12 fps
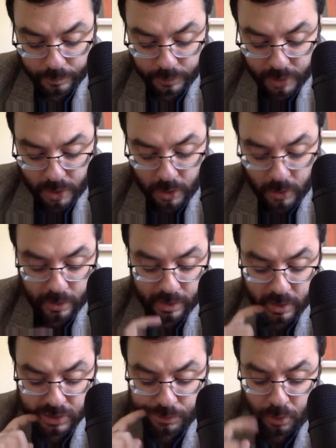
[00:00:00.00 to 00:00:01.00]
So
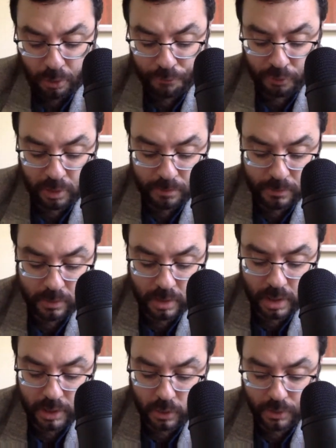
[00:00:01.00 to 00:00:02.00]
here's a poll from
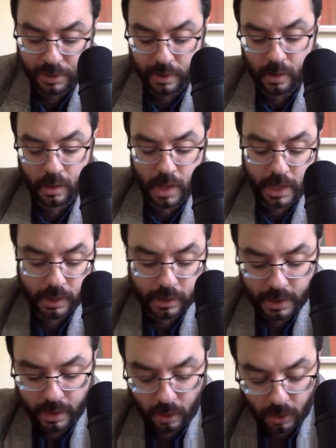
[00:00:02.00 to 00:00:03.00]
North Carolina
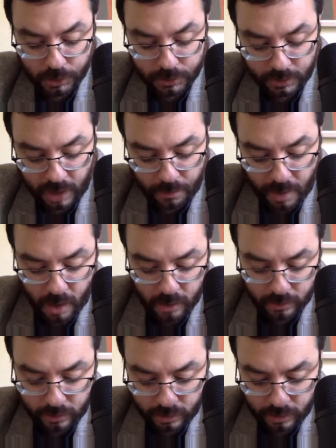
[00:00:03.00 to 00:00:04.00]
that also came out